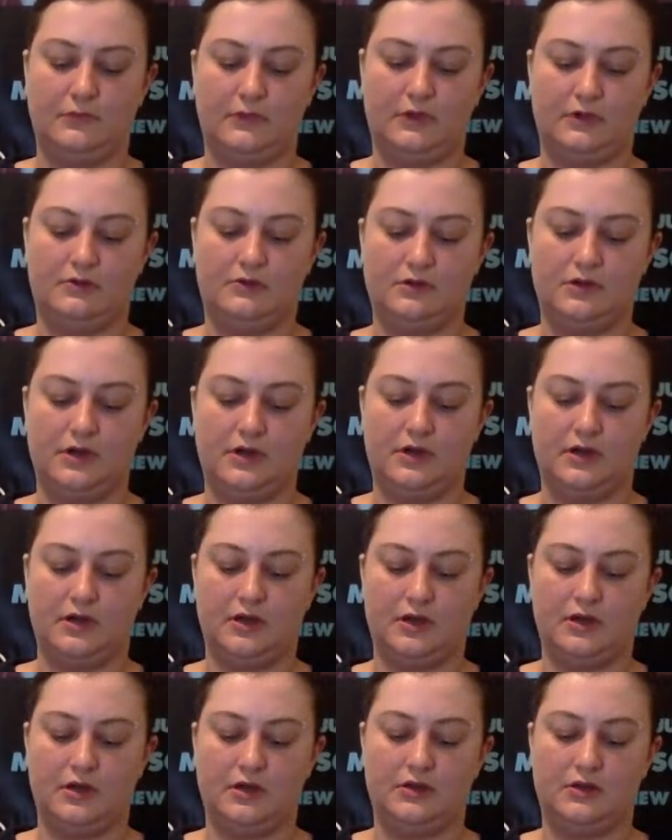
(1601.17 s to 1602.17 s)

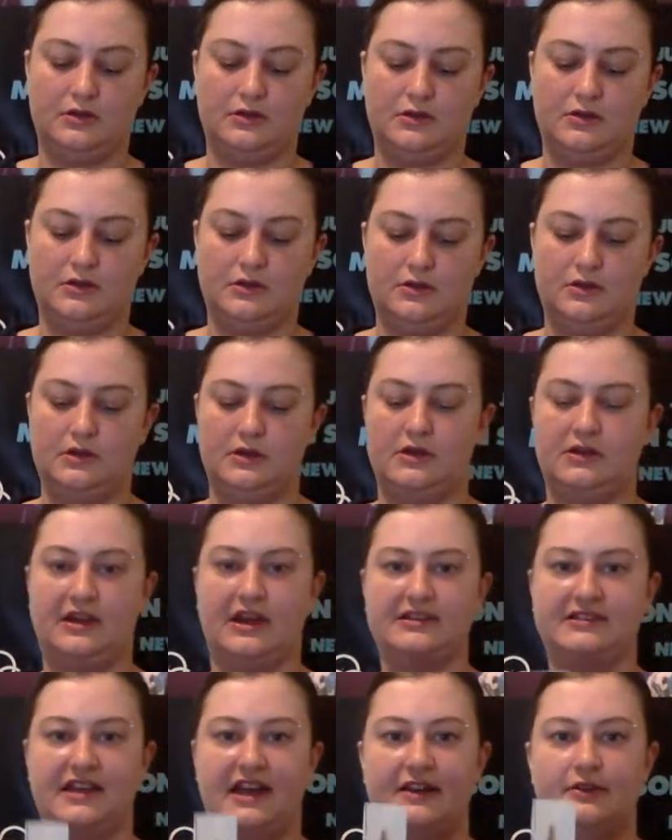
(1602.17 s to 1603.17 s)
Okay. Yeah,
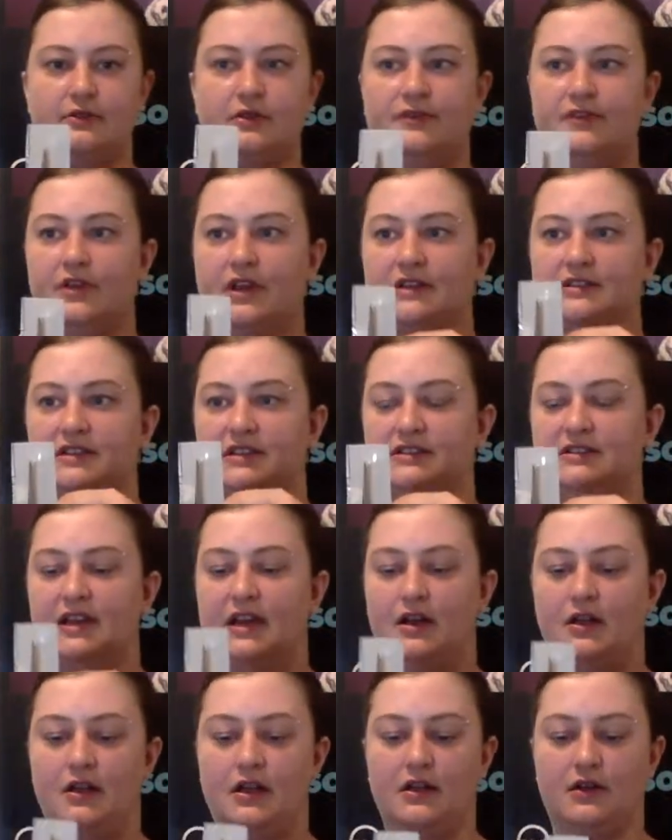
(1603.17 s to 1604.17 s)
see, I don't know if you guys can
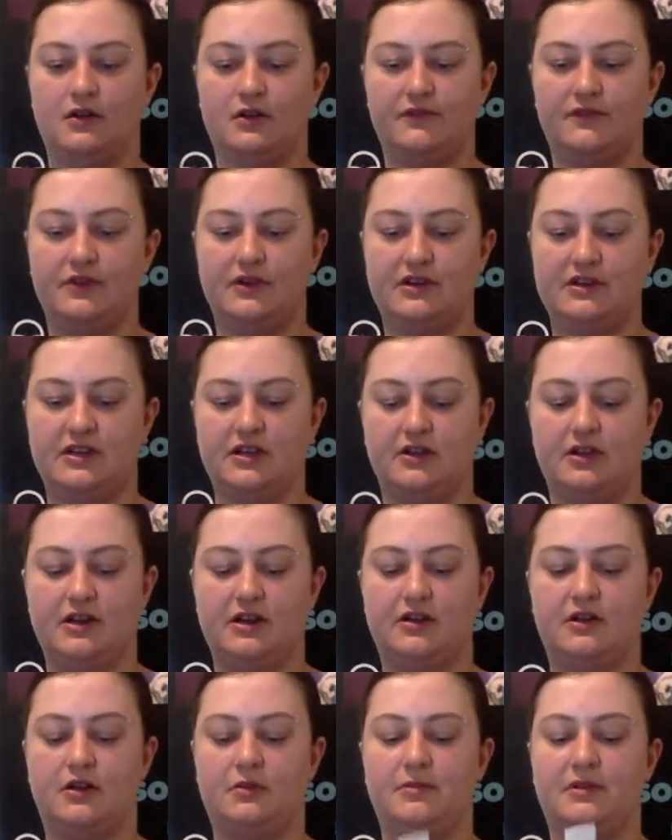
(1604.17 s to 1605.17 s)
tell or if you can hear it at
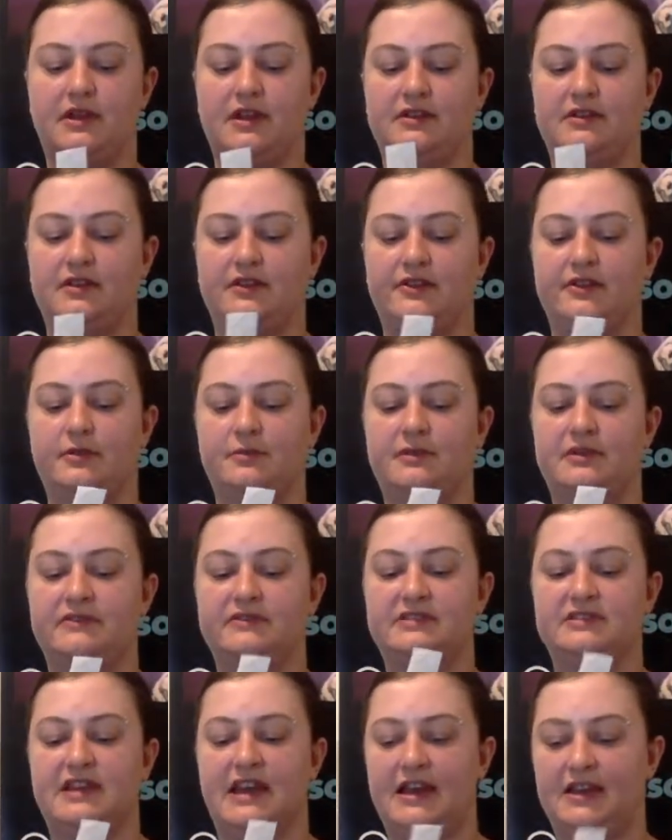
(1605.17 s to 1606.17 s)
all, but like the little bit of
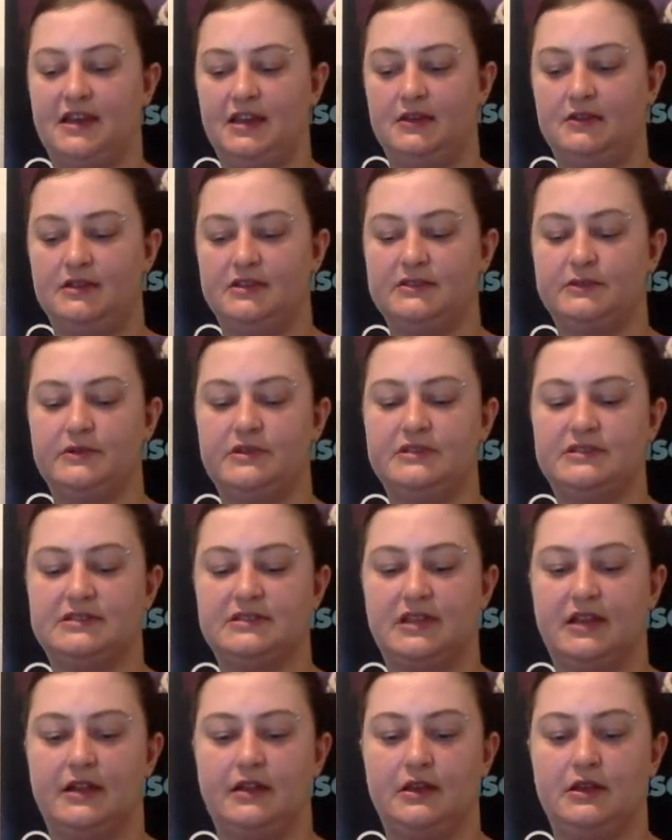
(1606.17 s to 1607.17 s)
snagging, this one is
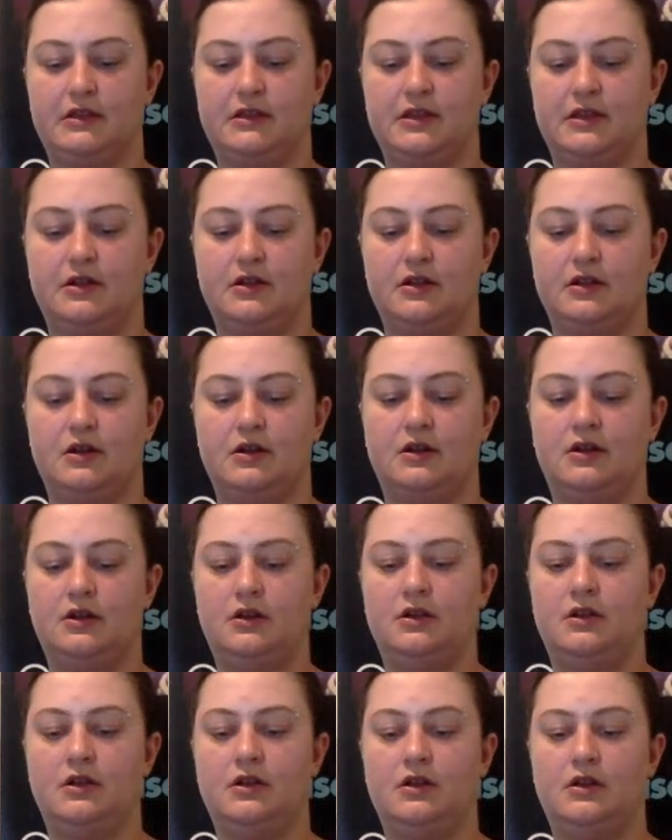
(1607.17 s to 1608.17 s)
slightly thinner
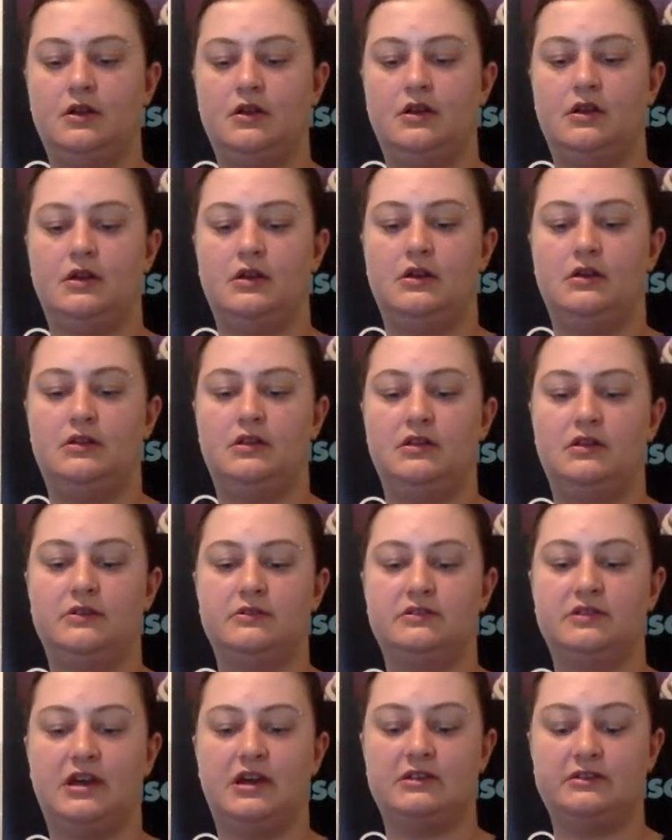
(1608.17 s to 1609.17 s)
than those
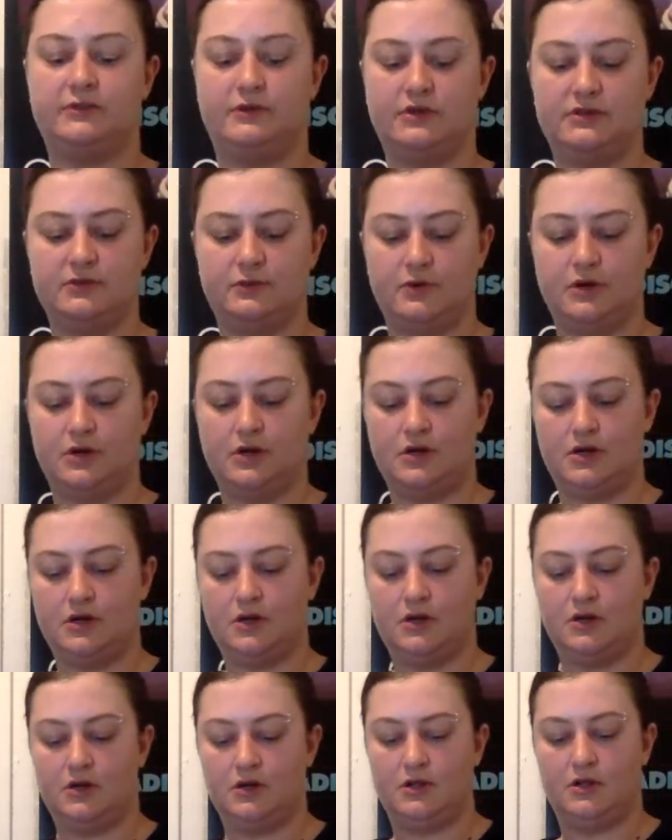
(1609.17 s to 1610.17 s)
last ones were.
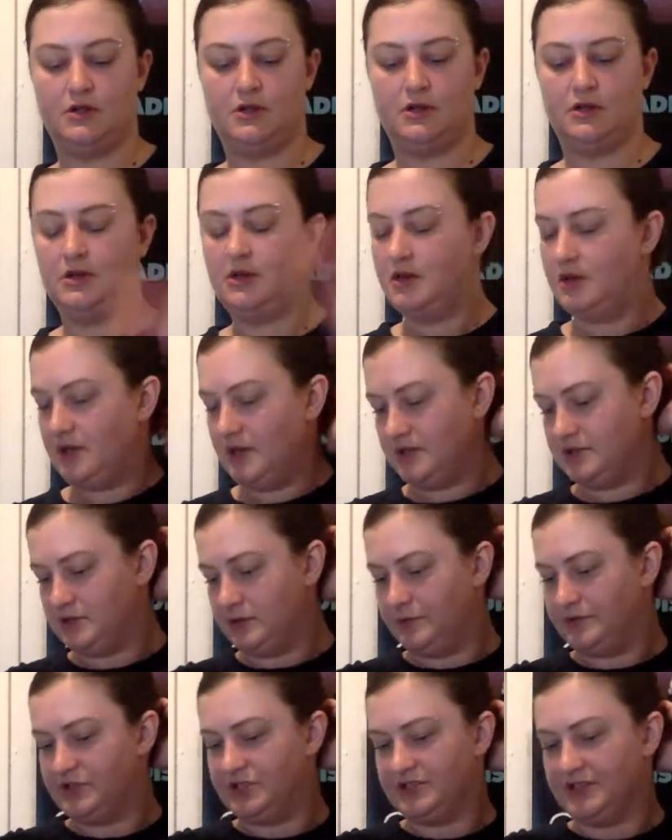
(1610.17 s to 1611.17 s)
And so
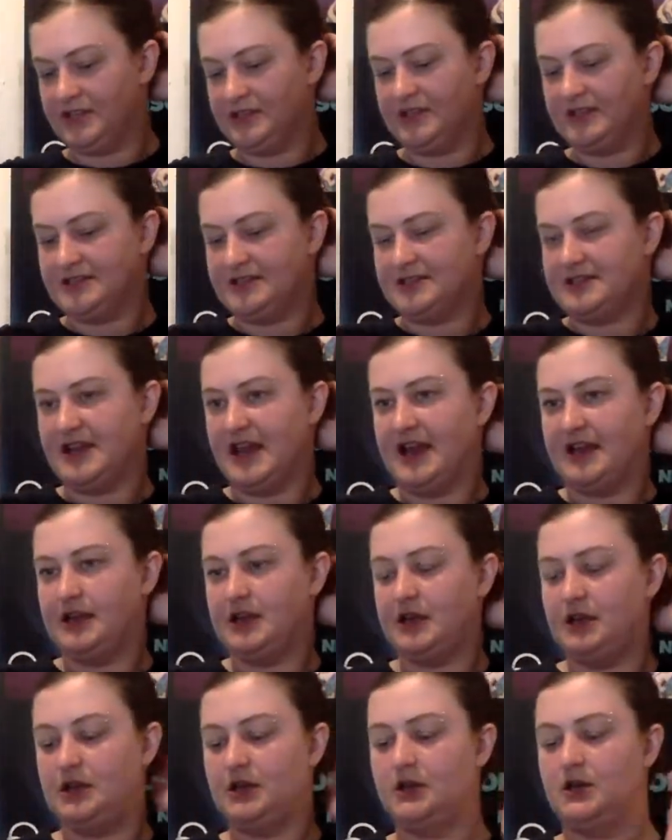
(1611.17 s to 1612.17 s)
it's just like the
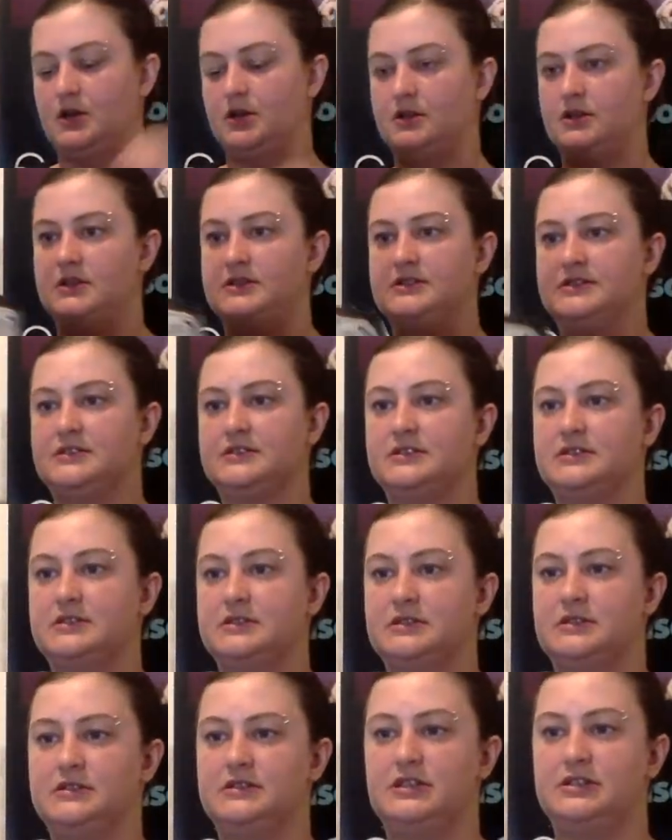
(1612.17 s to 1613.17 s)
snagging on the
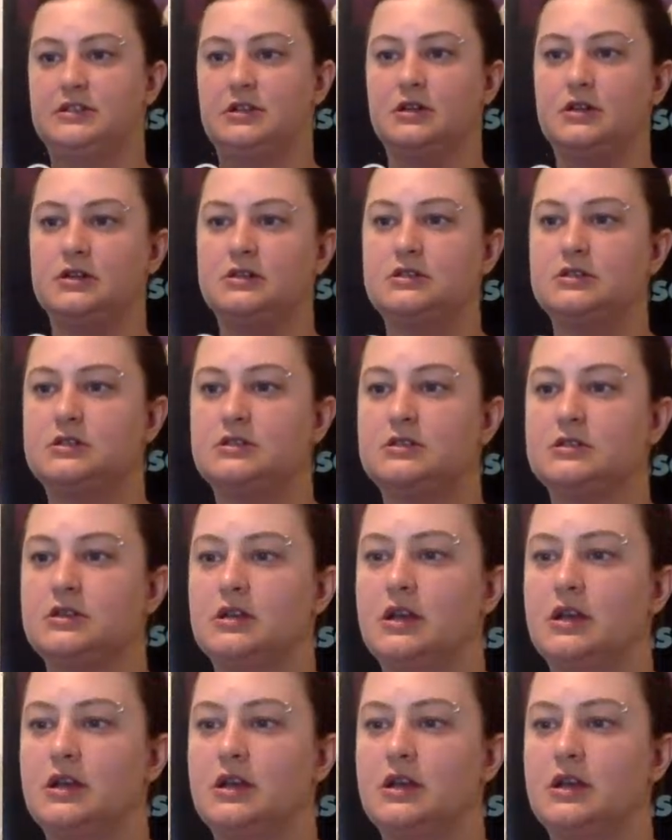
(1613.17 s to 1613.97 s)
scissors.